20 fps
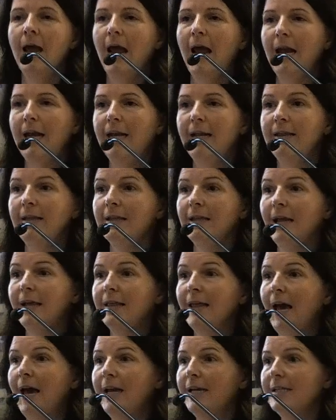Anything like
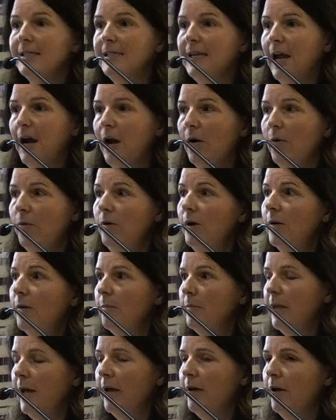that is now
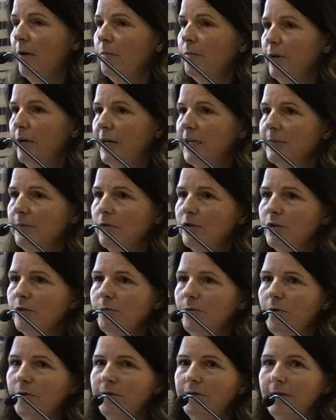plan on pre-exposure
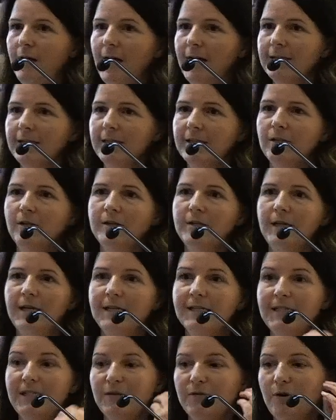prophylaxis on day
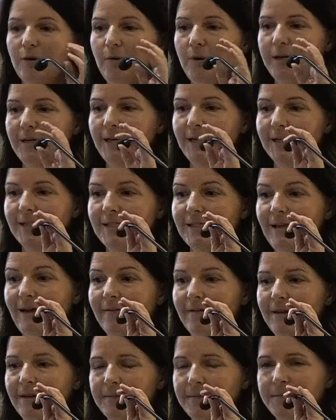0 and day
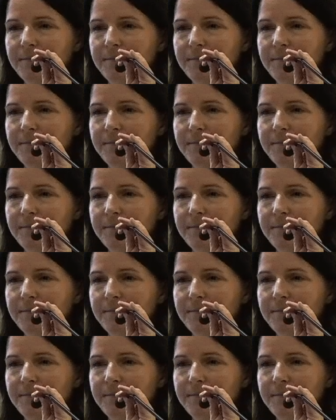7.